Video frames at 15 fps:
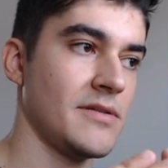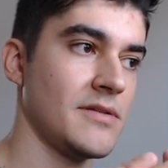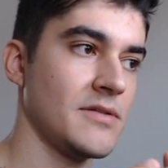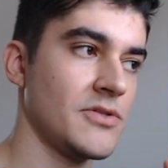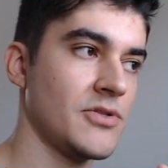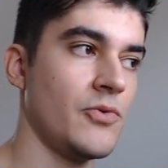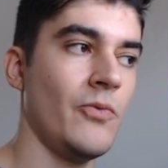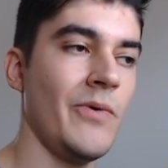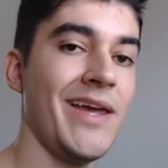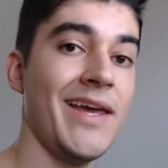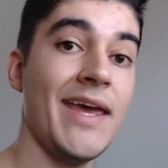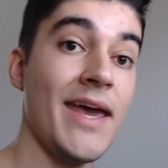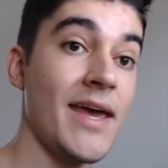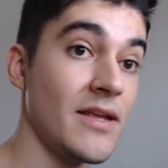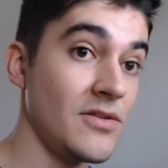So we
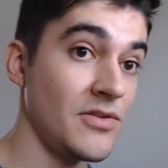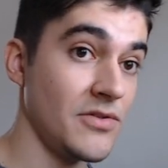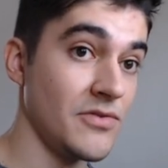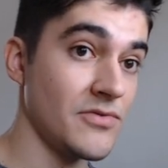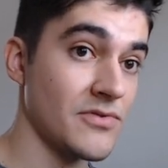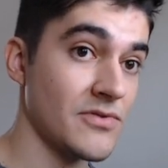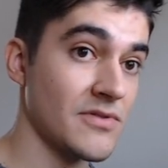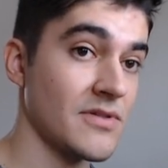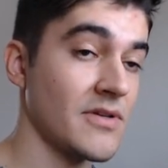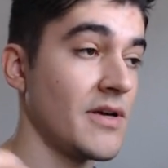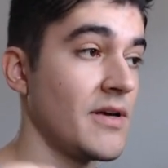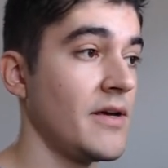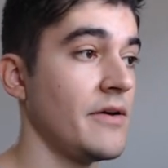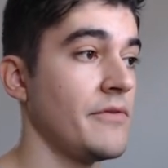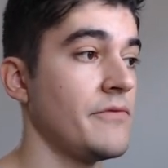can use
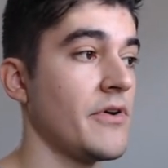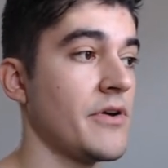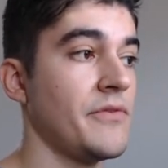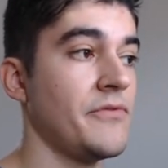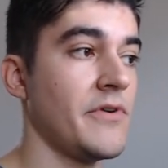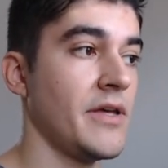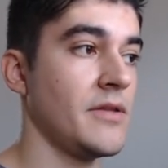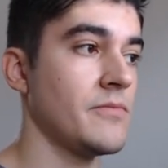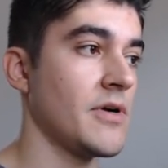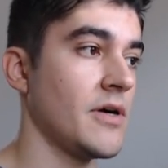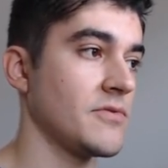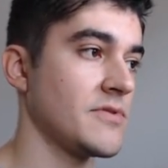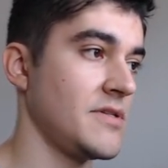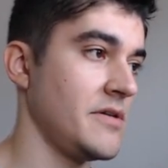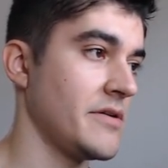verified
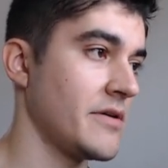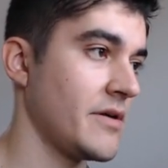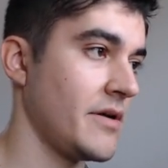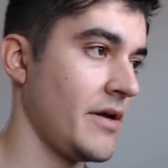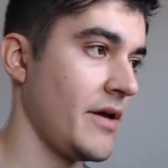routes here.